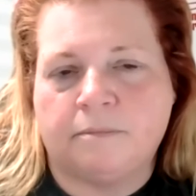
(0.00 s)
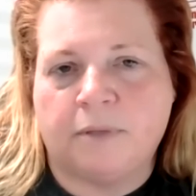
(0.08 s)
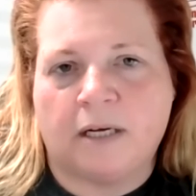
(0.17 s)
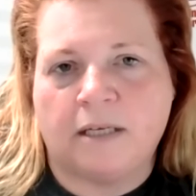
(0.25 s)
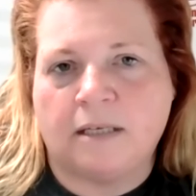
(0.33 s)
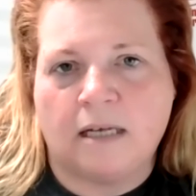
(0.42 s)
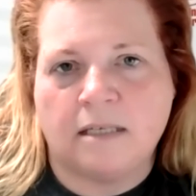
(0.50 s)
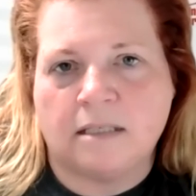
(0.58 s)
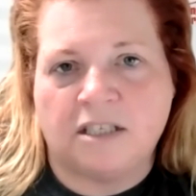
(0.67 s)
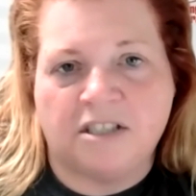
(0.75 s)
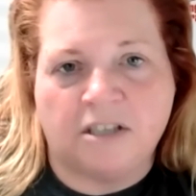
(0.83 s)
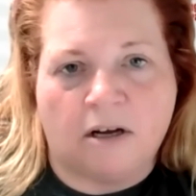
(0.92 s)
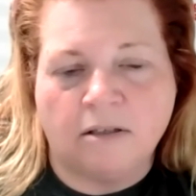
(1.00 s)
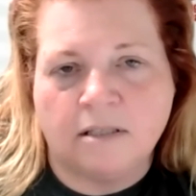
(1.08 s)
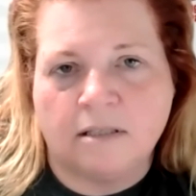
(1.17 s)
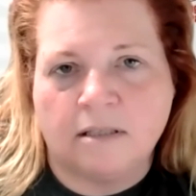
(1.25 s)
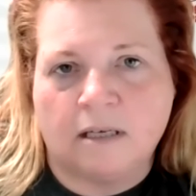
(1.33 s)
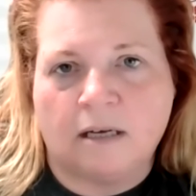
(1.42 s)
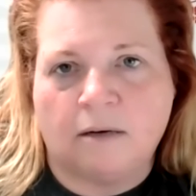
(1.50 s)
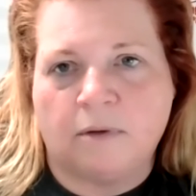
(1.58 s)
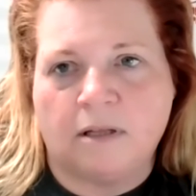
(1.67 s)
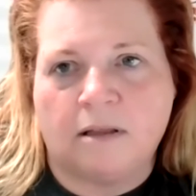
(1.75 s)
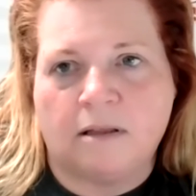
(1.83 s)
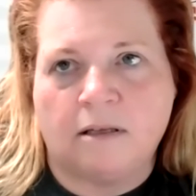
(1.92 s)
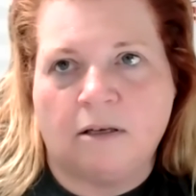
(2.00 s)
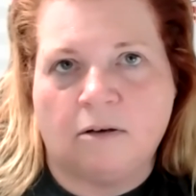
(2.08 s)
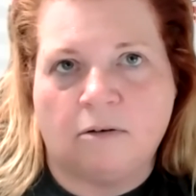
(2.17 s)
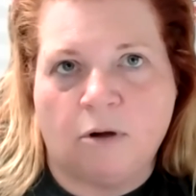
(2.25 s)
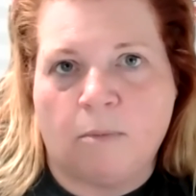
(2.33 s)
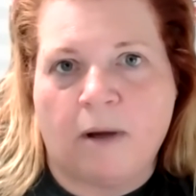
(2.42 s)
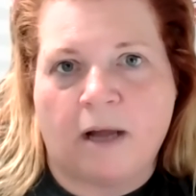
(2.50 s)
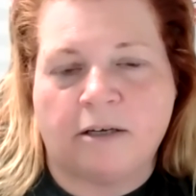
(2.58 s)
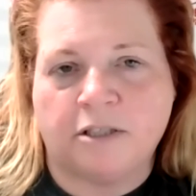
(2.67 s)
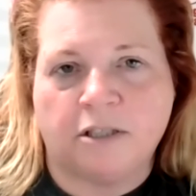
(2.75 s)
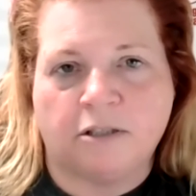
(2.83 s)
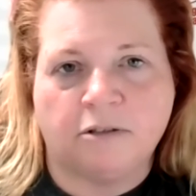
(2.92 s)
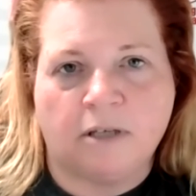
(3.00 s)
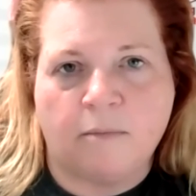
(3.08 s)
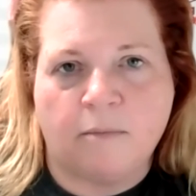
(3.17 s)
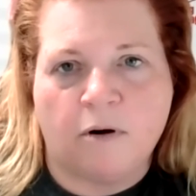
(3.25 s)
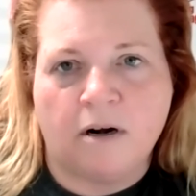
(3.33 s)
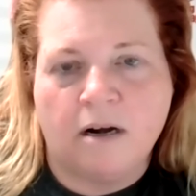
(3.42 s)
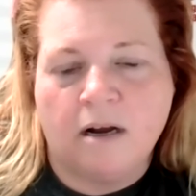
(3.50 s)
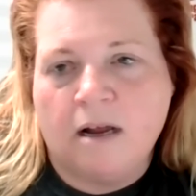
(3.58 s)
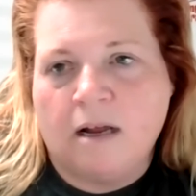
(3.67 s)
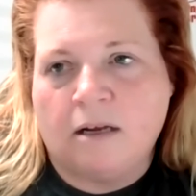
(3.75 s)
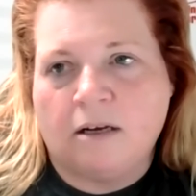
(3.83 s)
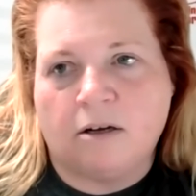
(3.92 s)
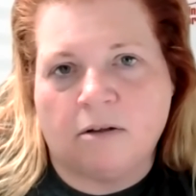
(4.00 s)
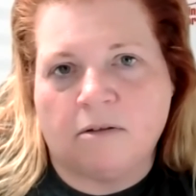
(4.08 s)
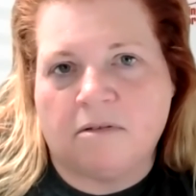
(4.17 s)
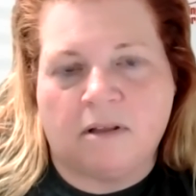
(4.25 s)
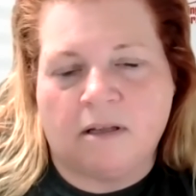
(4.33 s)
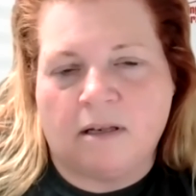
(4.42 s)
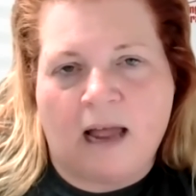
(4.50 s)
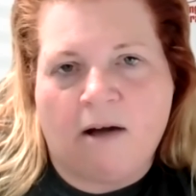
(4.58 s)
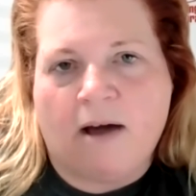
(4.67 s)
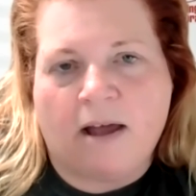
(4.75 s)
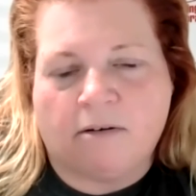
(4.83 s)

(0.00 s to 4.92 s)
But as an adult and with no minor children anymore, now I